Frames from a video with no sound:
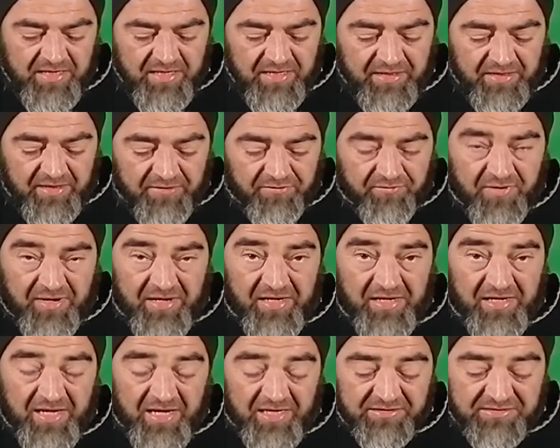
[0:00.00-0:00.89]
and I'd
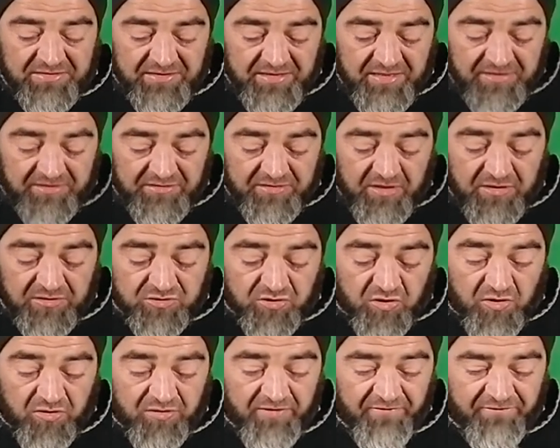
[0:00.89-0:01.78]
really like to get those
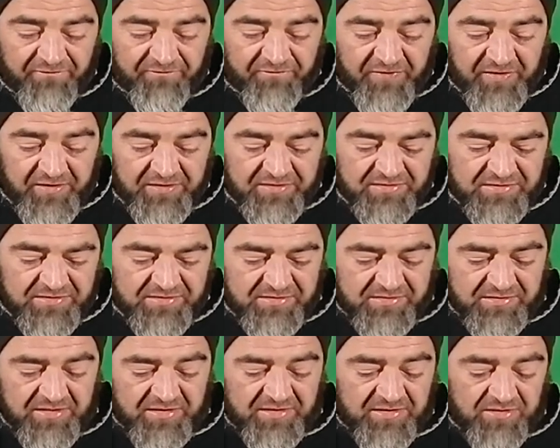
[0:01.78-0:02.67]
horror
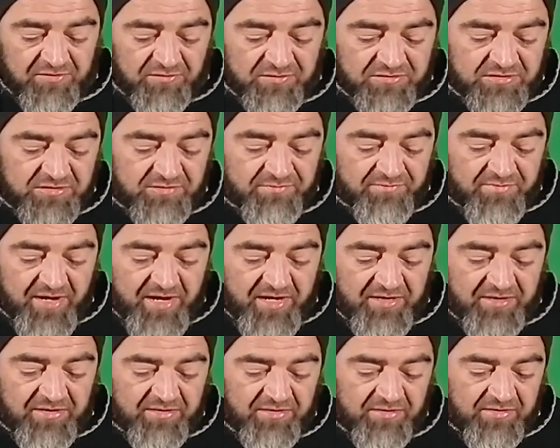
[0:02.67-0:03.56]
figs that they also
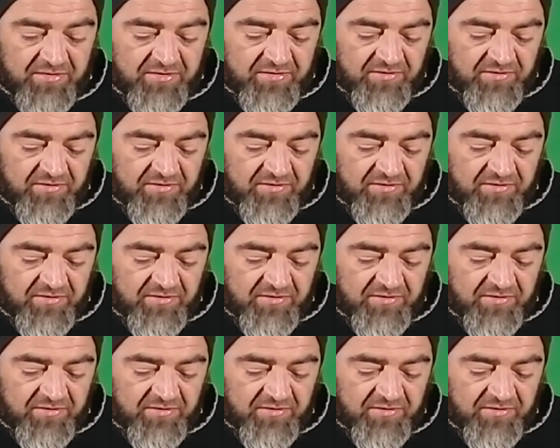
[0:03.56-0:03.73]
make,